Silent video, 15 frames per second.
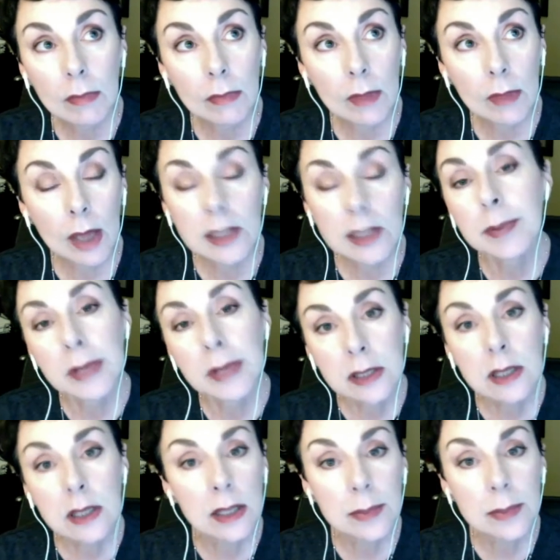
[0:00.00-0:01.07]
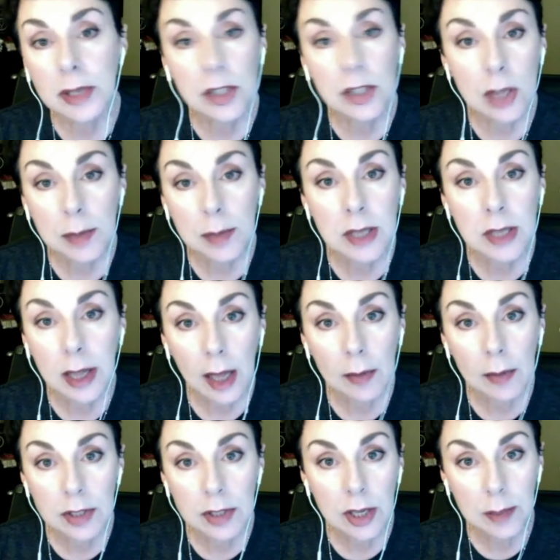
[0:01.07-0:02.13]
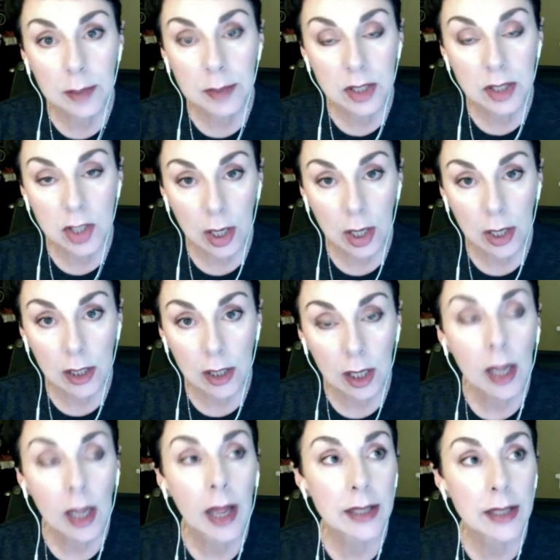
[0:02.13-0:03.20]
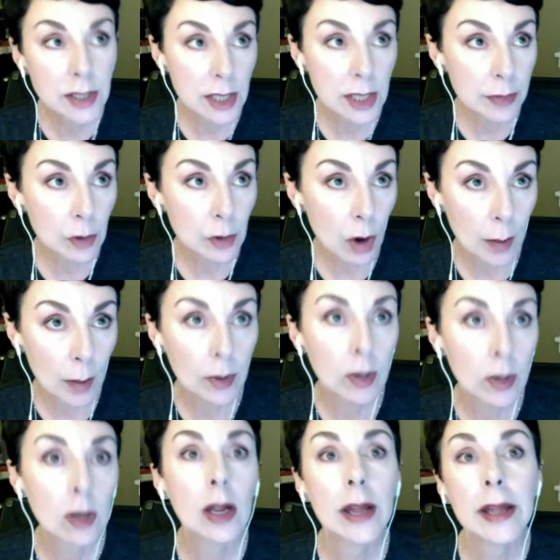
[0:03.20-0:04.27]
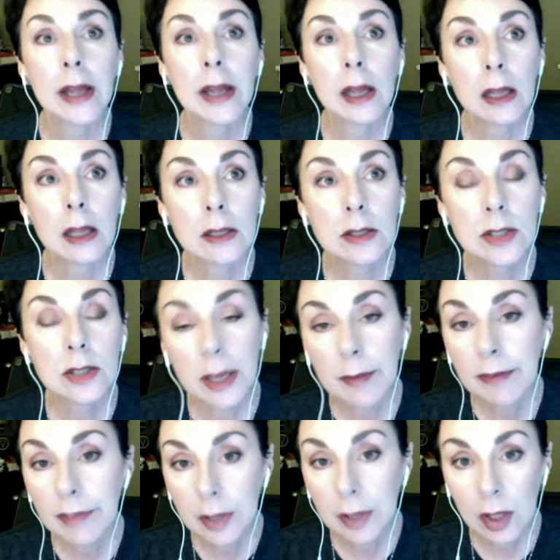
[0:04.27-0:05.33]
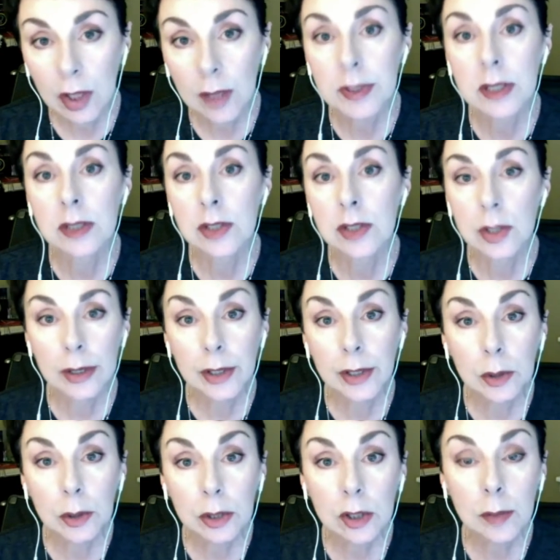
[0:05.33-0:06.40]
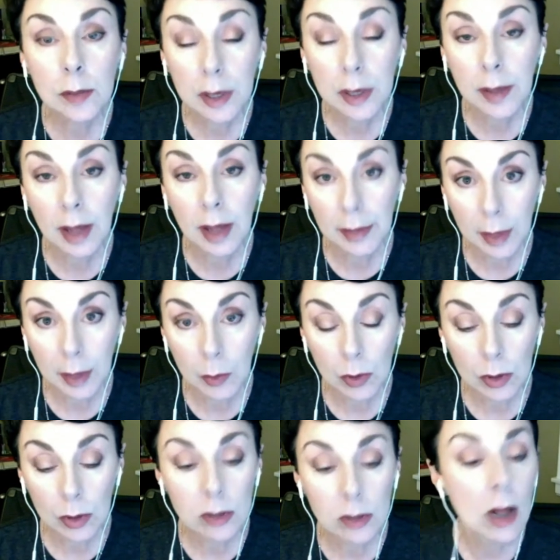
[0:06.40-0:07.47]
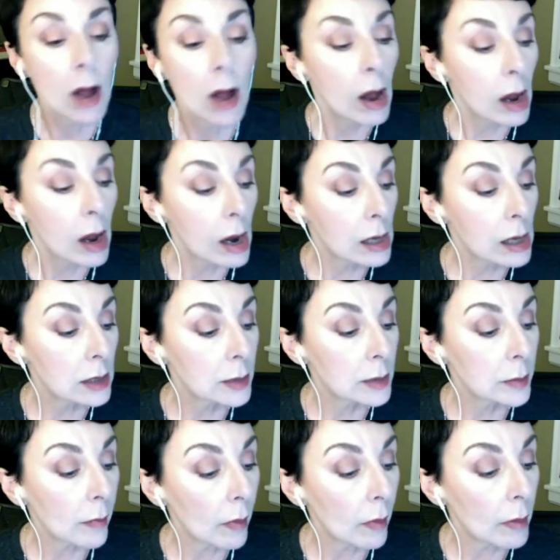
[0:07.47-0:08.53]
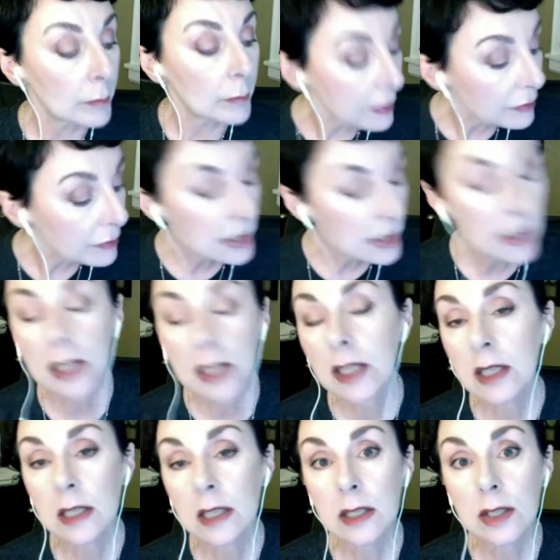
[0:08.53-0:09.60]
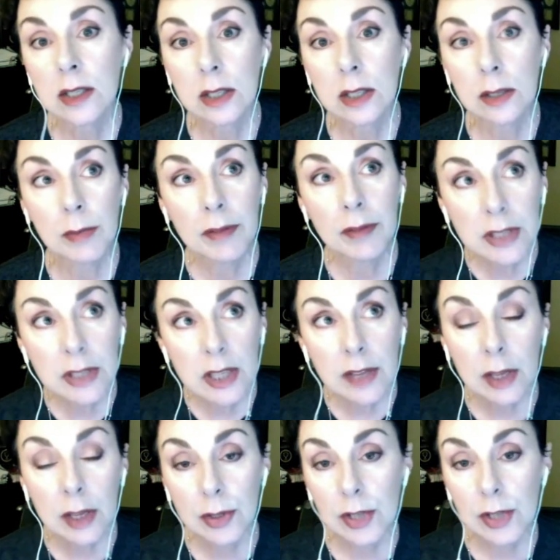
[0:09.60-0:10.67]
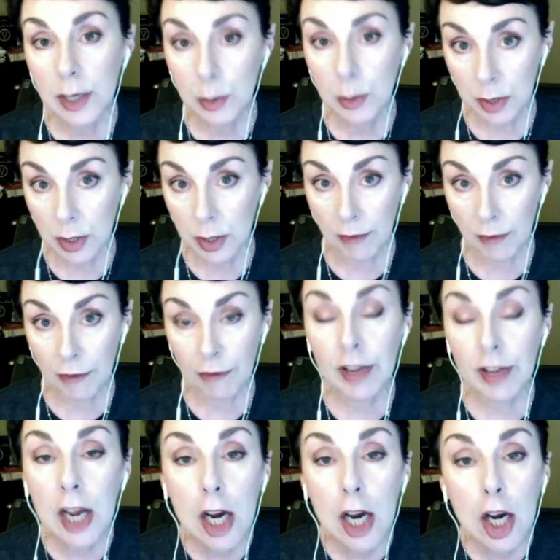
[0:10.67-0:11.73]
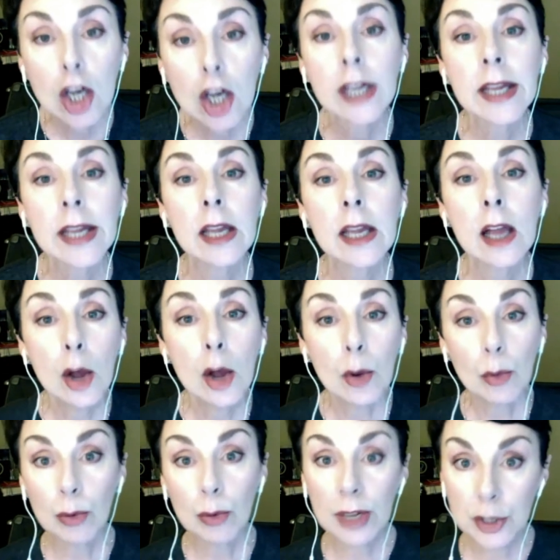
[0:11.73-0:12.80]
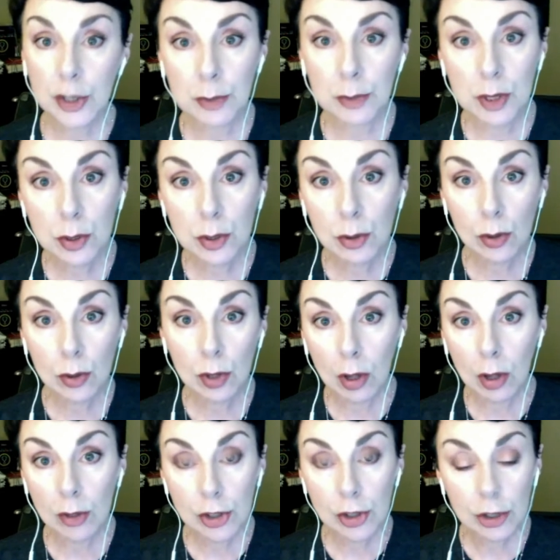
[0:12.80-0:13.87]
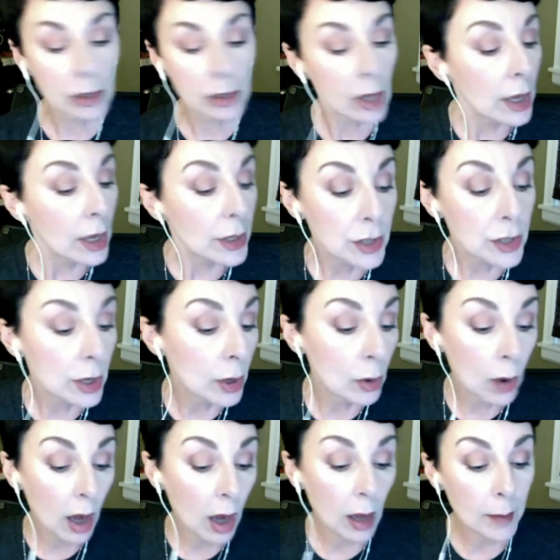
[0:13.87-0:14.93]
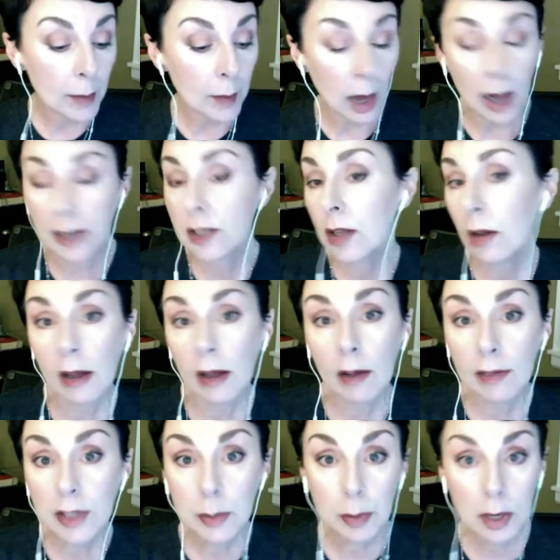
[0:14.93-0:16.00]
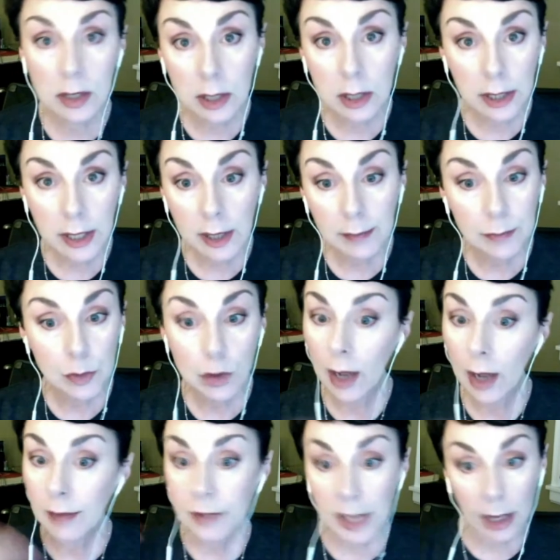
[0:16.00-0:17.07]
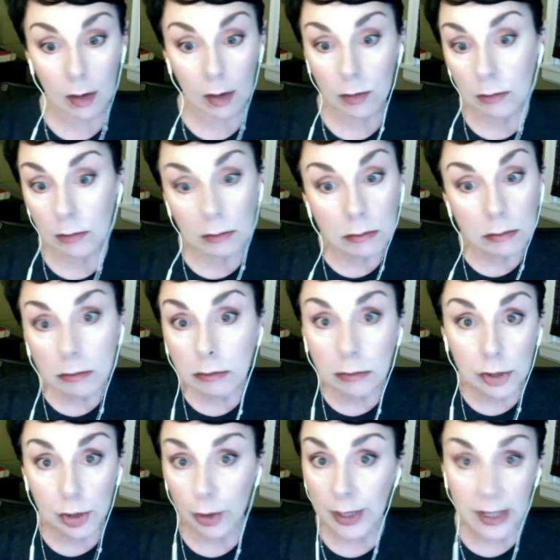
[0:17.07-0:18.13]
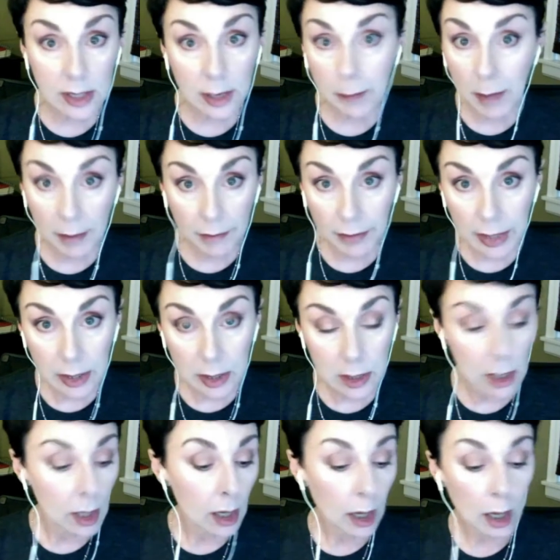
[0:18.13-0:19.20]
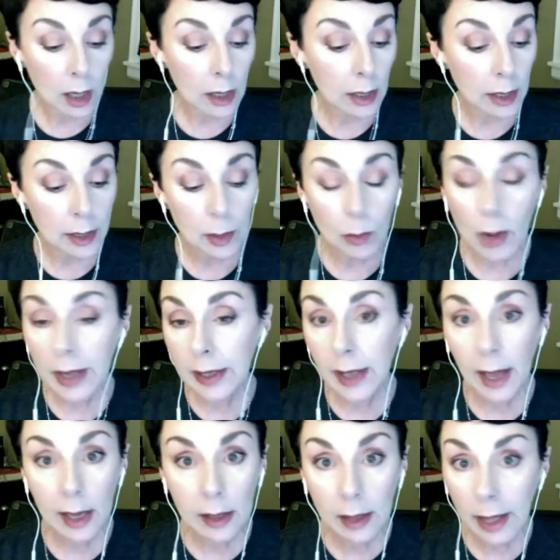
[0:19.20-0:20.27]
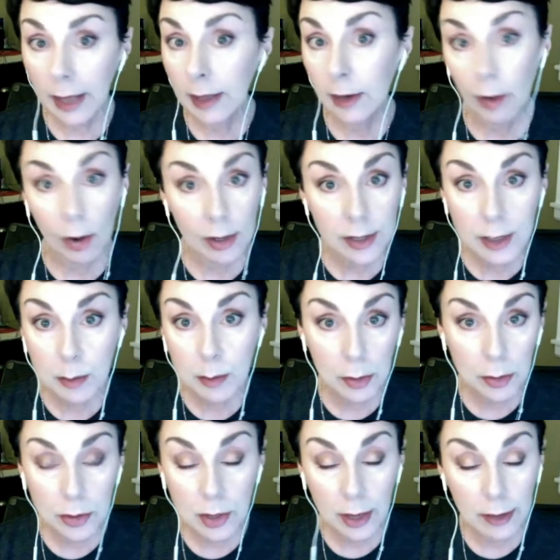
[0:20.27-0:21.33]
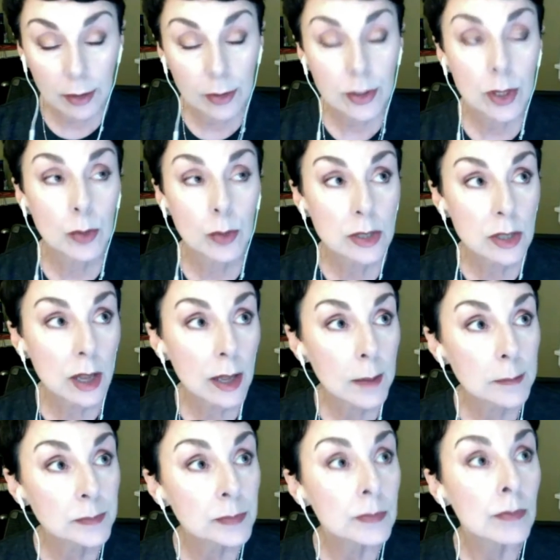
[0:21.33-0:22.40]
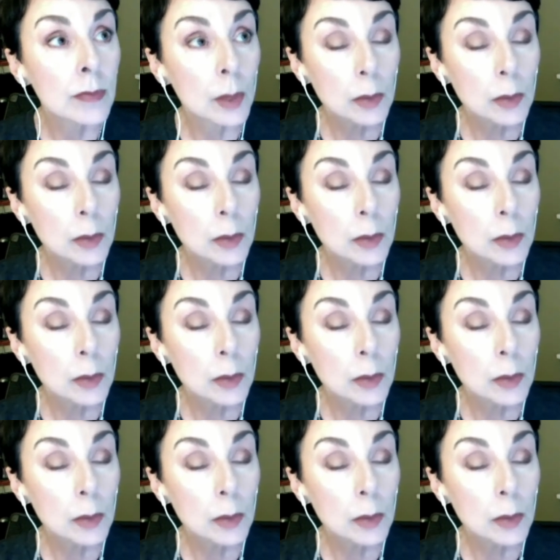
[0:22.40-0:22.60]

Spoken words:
spent as much time as I had with Duck and Miss Dunn and Steve Cropper and Sam Phillips, and so I knew a little bit about that world. Memphis in those days was a very rich musical culture. So I saw Elvis Presley drive down streets in Memphis in a white Cadillac and on his motorcycle. So one time we were at a